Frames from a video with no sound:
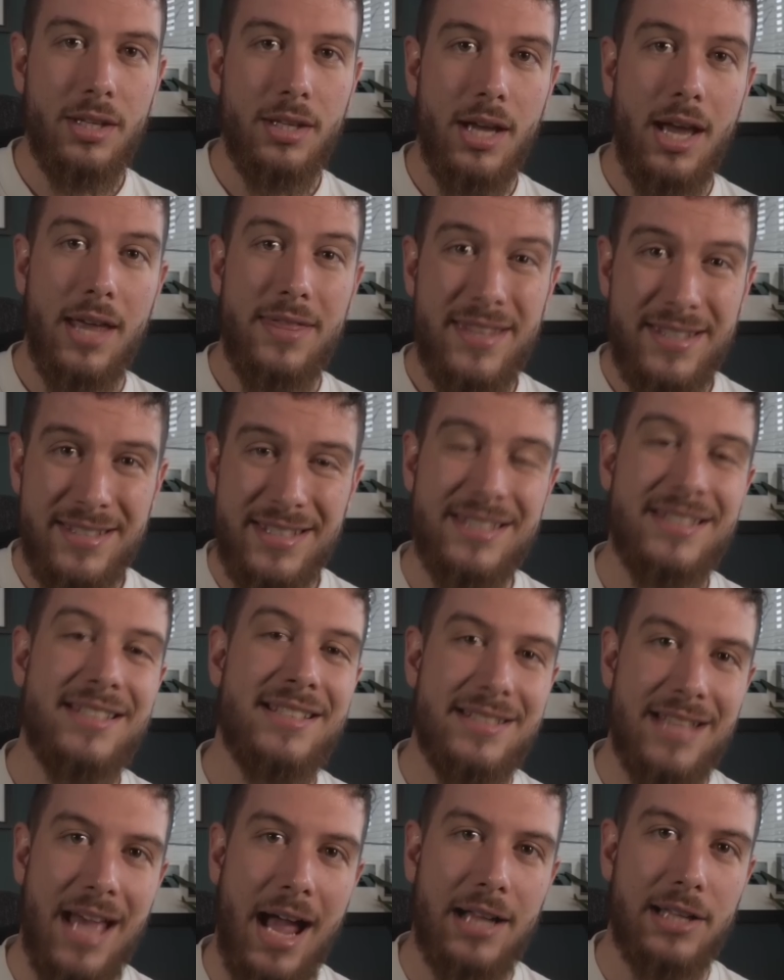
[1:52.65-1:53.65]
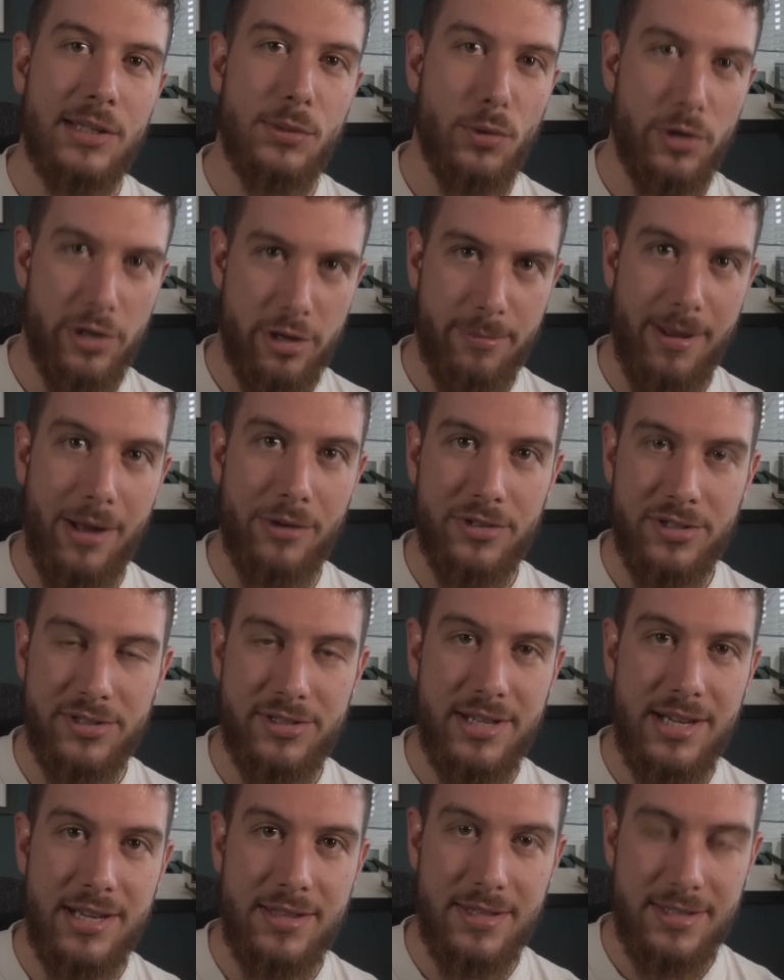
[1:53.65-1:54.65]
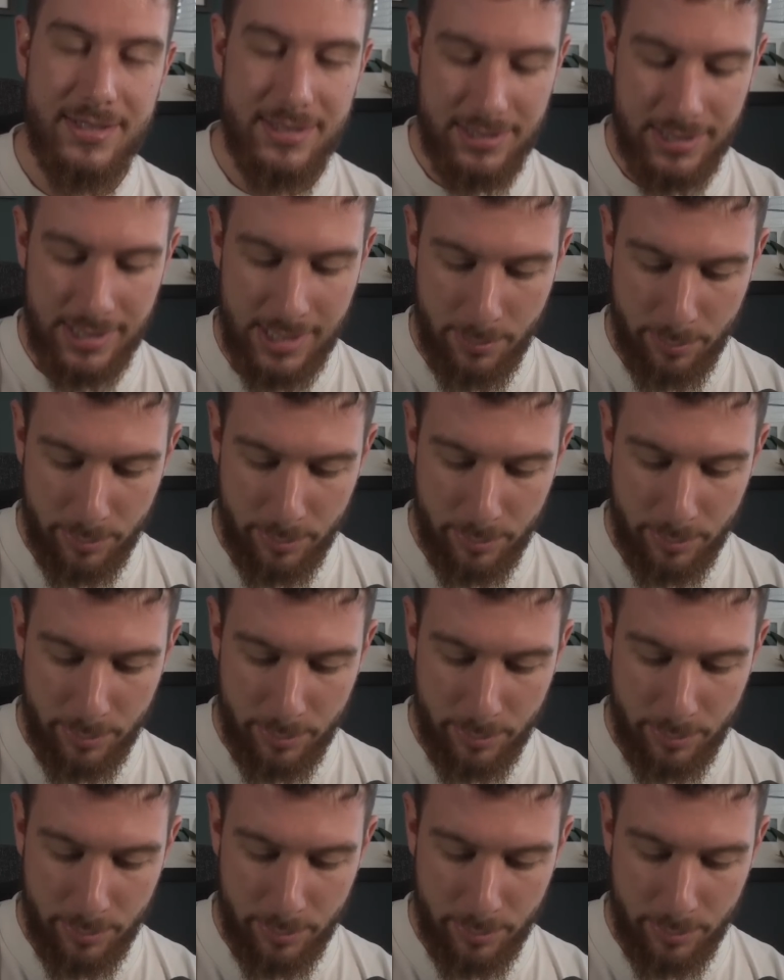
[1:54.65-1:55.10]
And this is exactly what you're about to see in this clip.